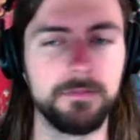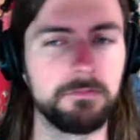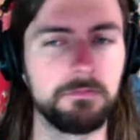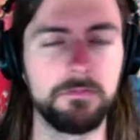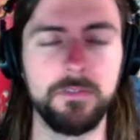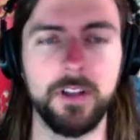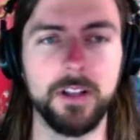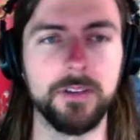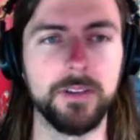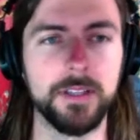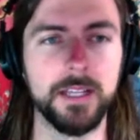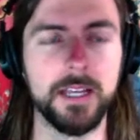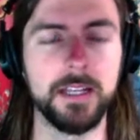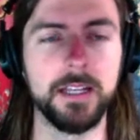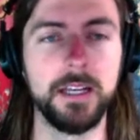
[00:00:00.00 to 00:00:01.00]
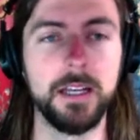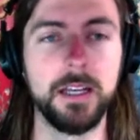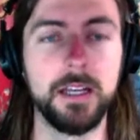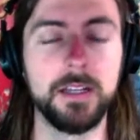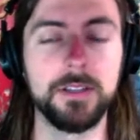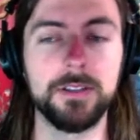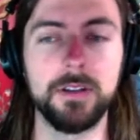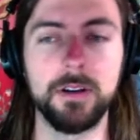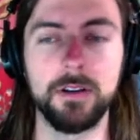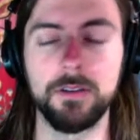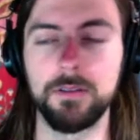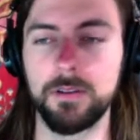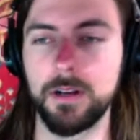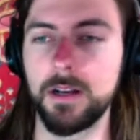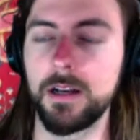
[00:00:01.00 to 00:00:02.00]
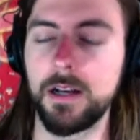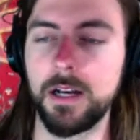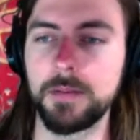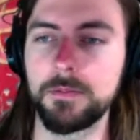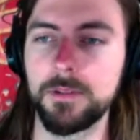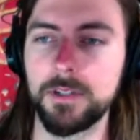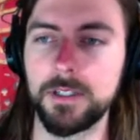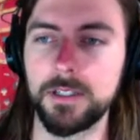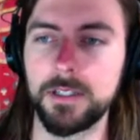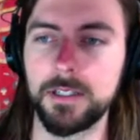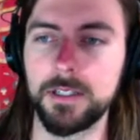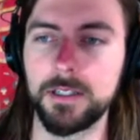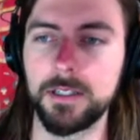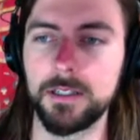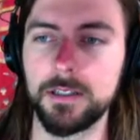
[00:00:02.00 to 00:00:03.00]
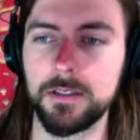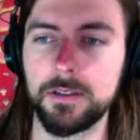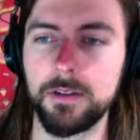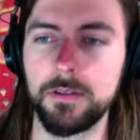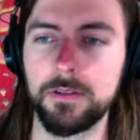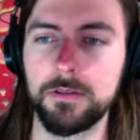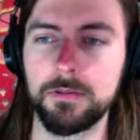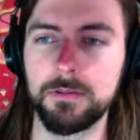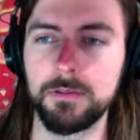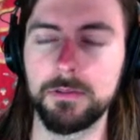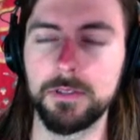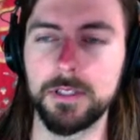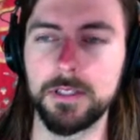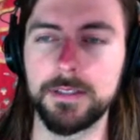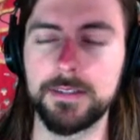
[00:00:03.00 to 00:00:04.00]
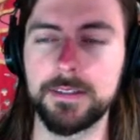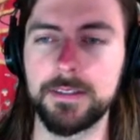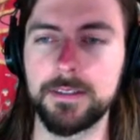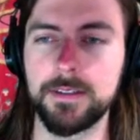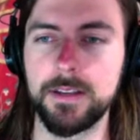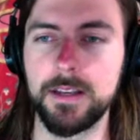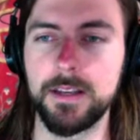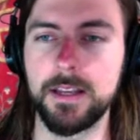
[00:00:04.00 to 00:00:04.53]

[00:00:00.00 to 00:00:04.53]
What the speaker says: following that. So I'm gonna go through this